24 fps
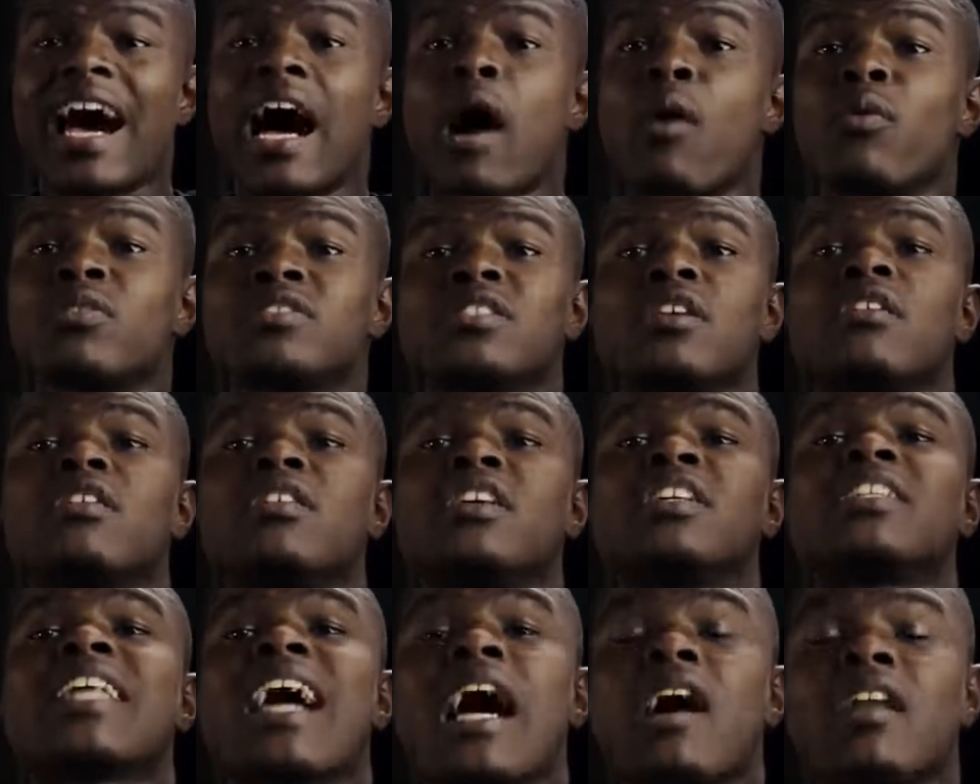I was
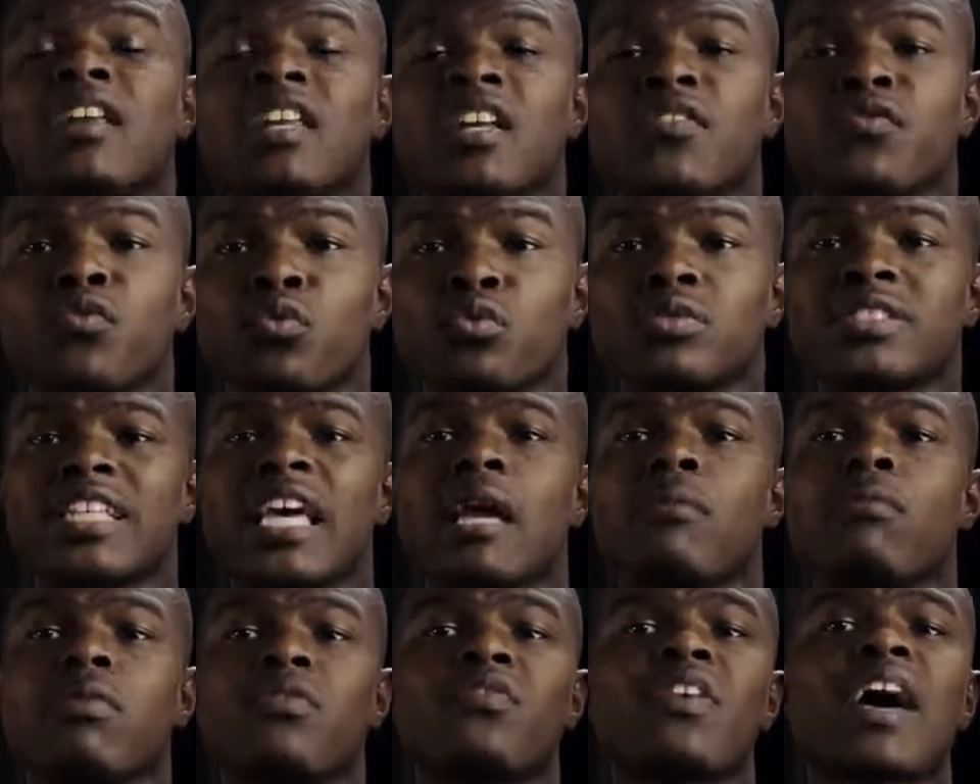underneath our living room
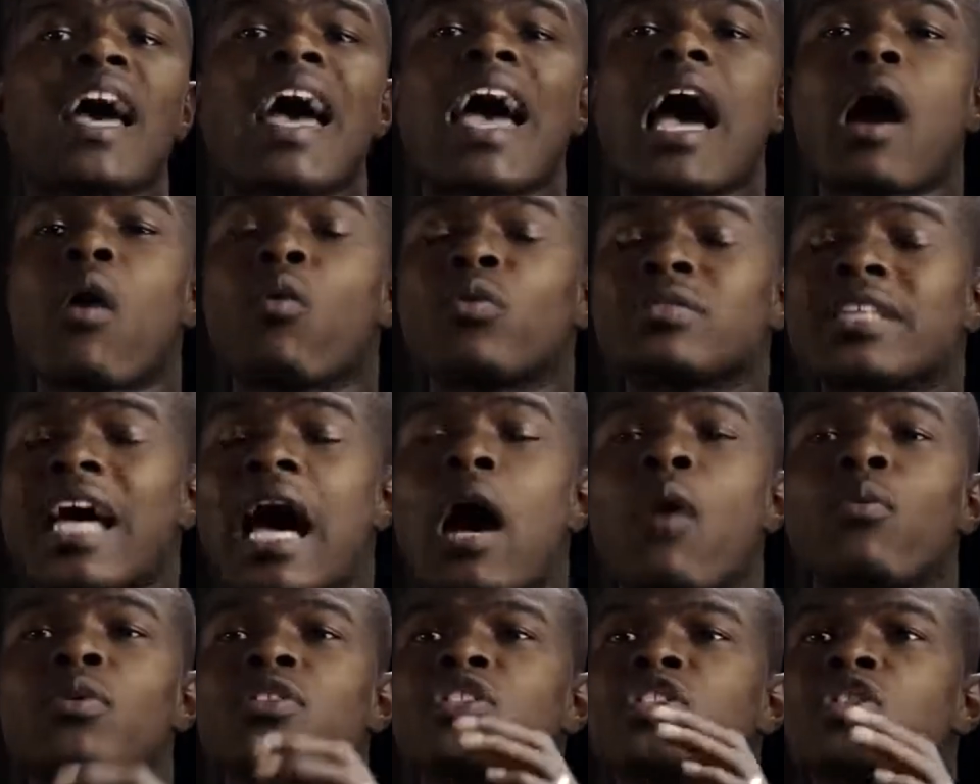table for hours.
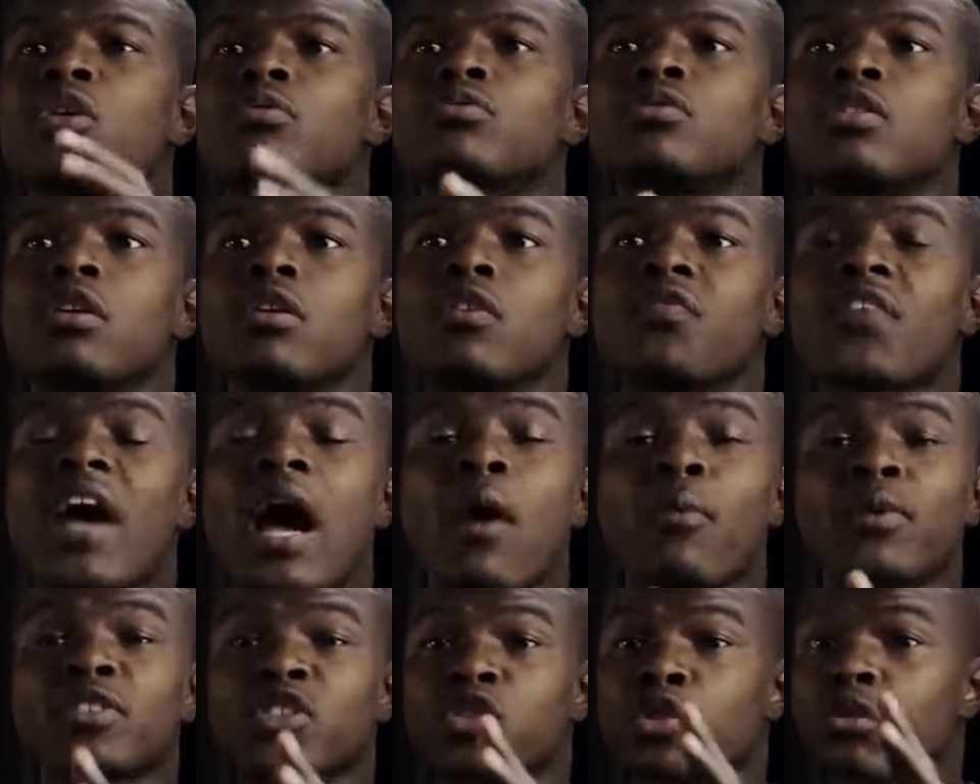I was so terrified.
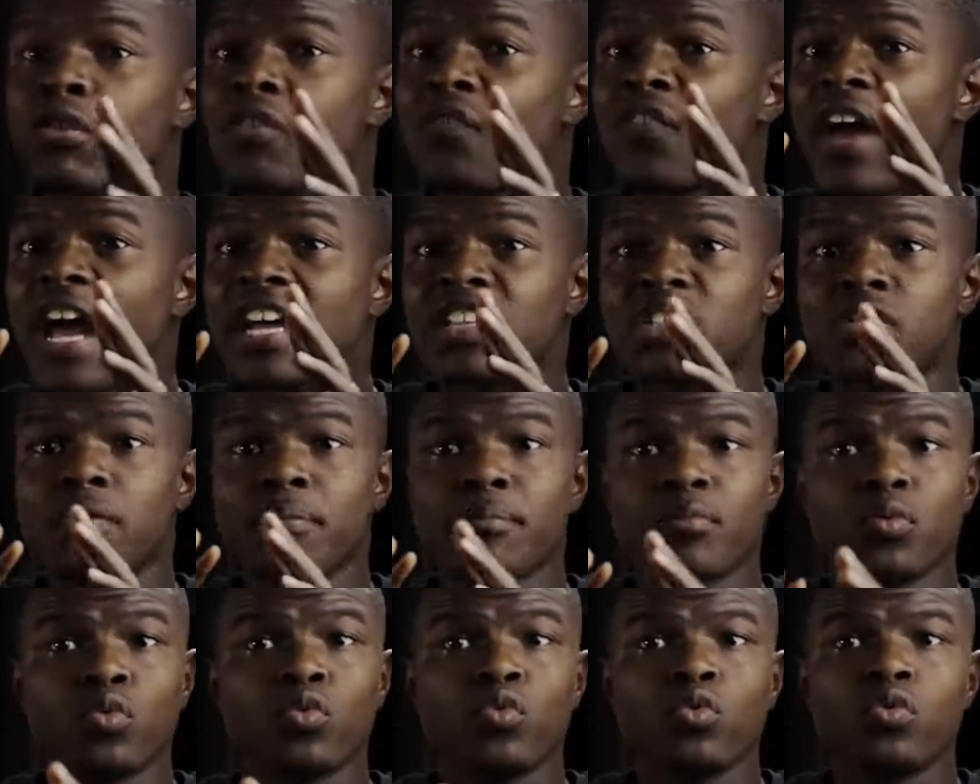I was terrified to
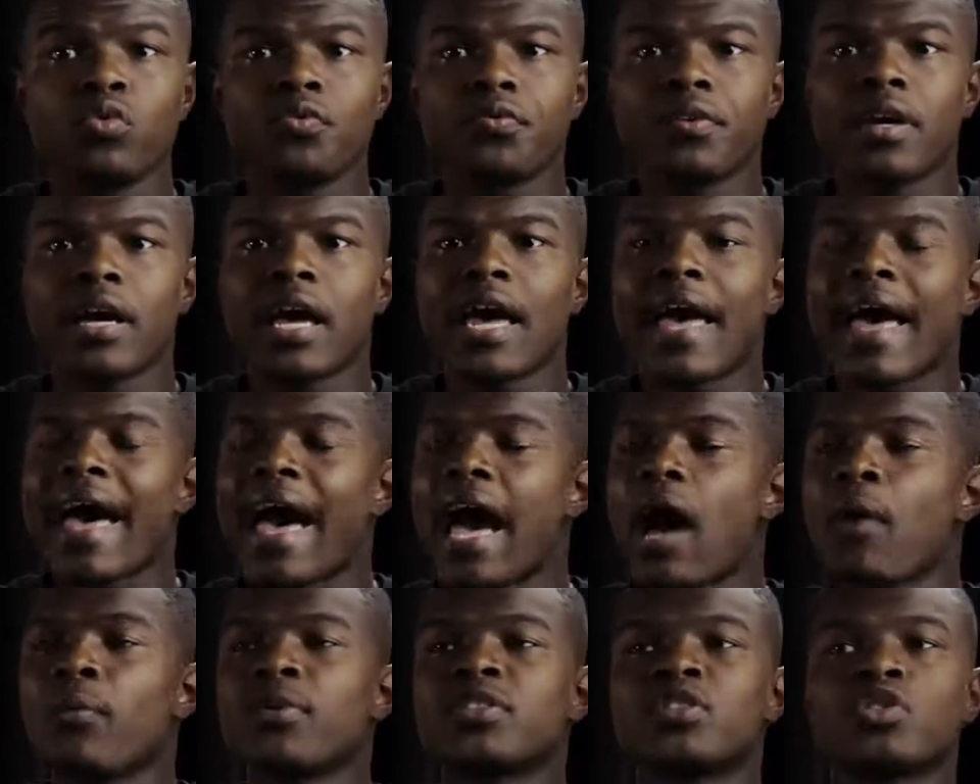move.
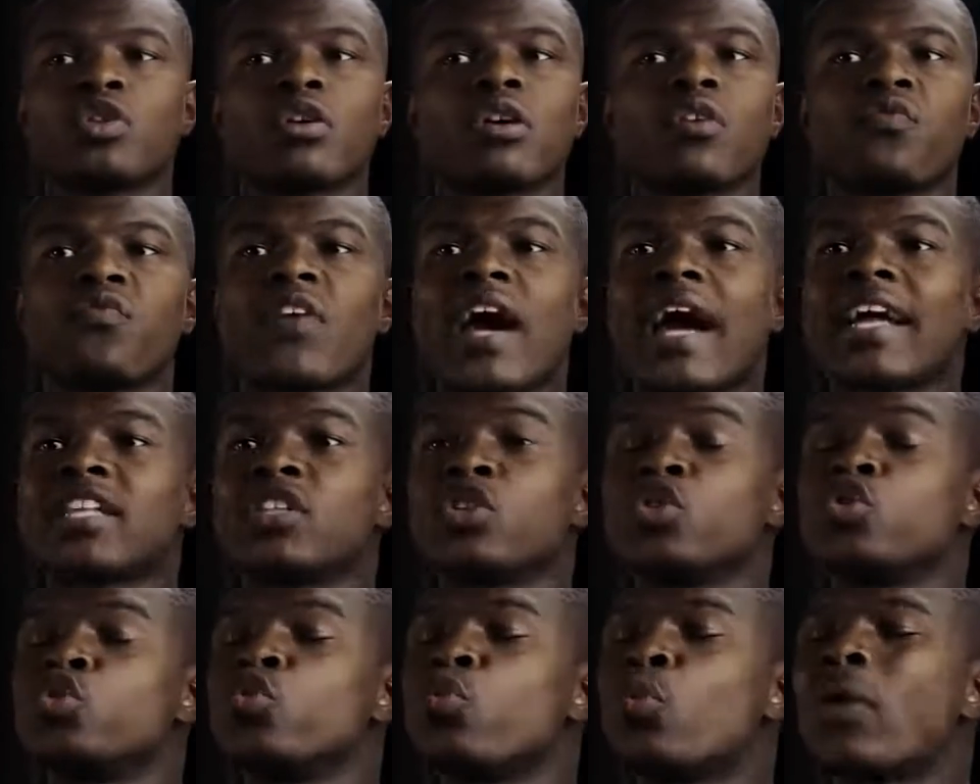I was terrified
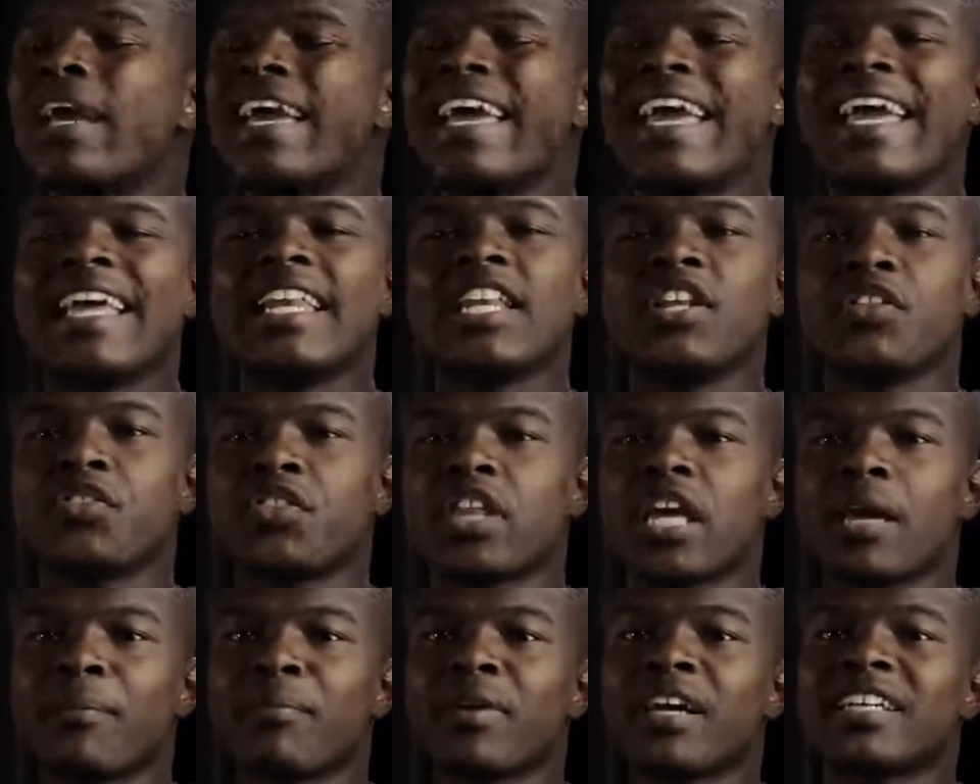to do
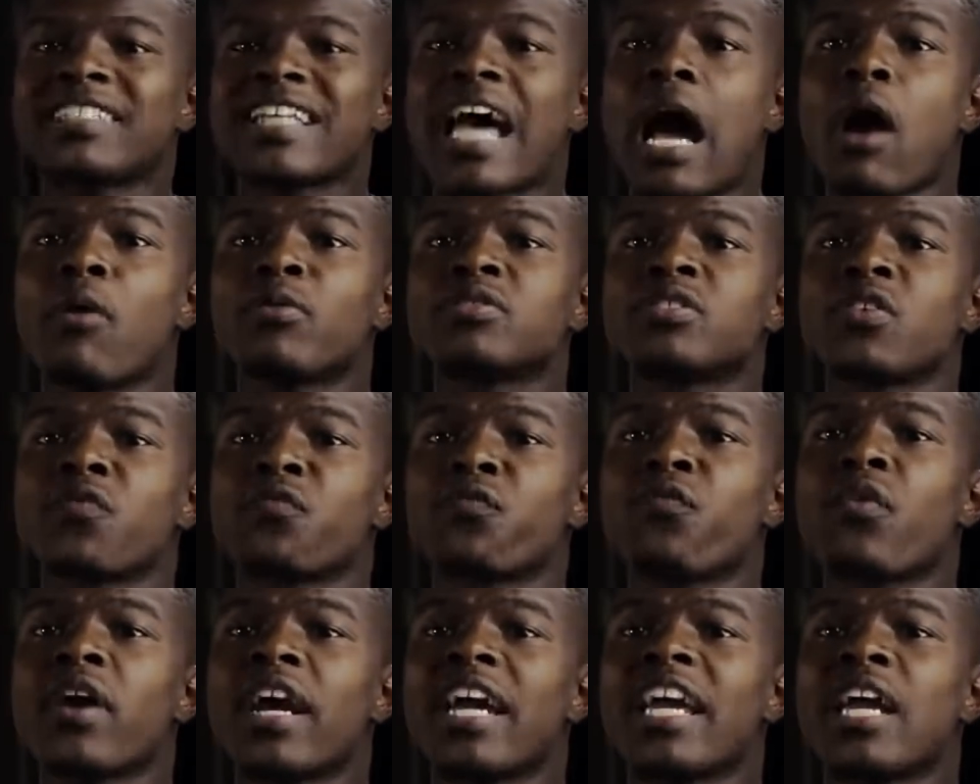anything because I was
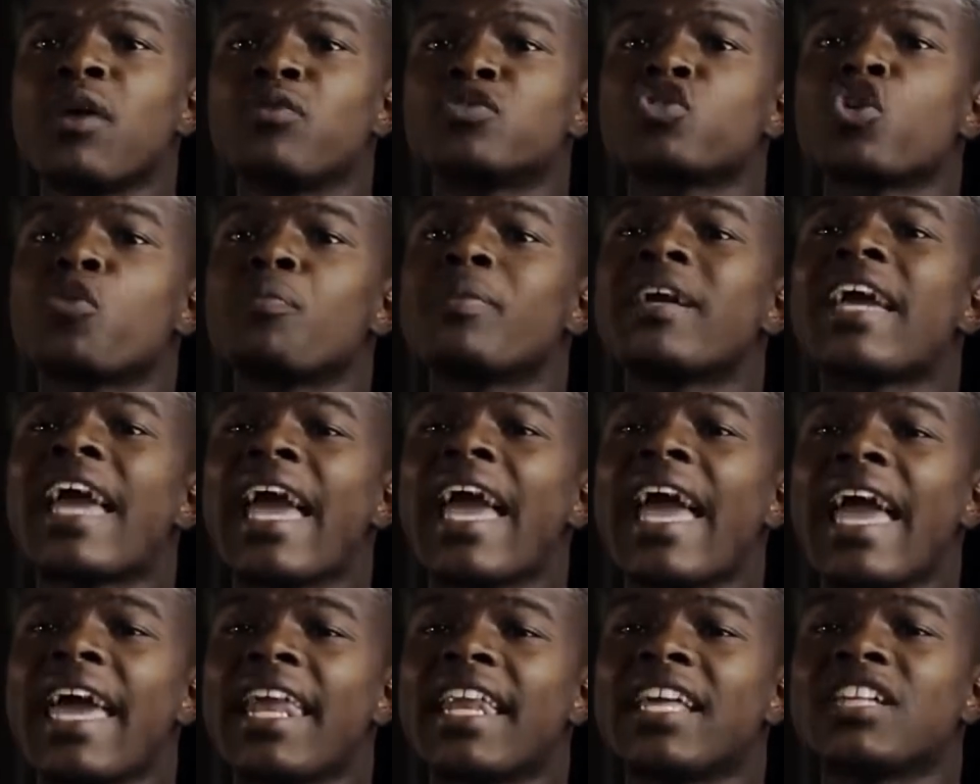afraid it was going to be
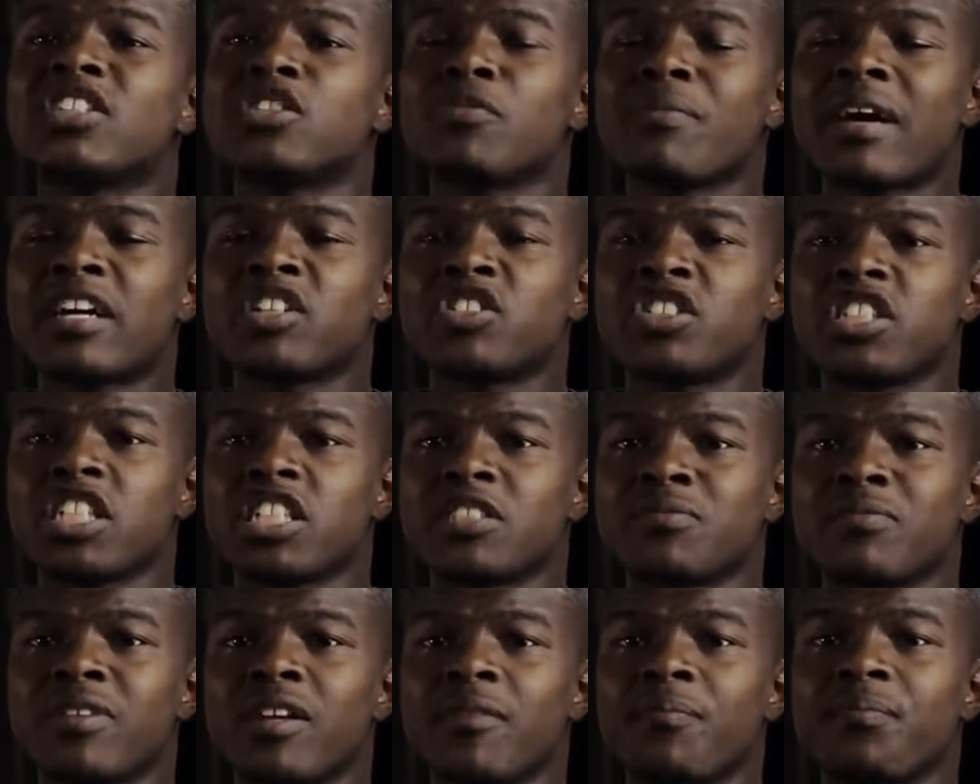added to my
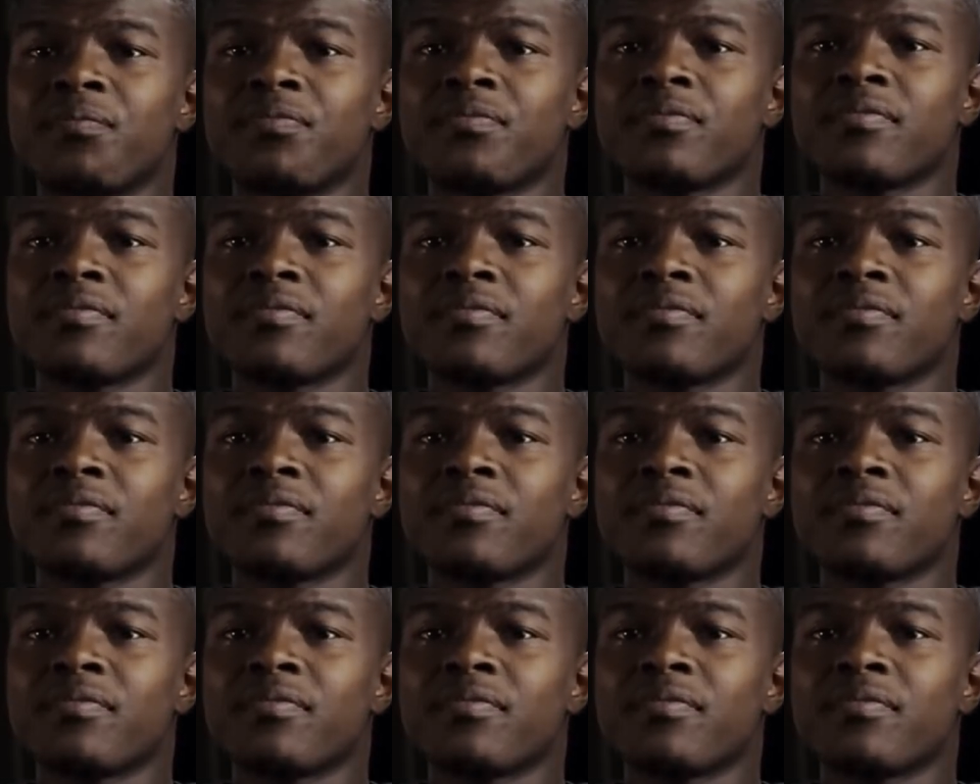judgment.